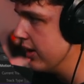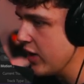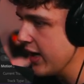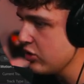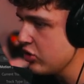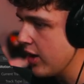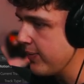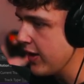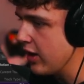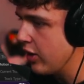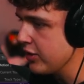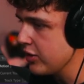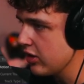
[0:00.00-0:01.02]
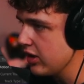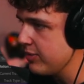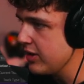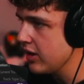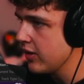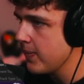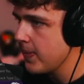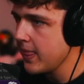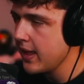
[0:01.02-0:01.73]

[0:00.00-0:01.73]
Drag and drop that on your clip here,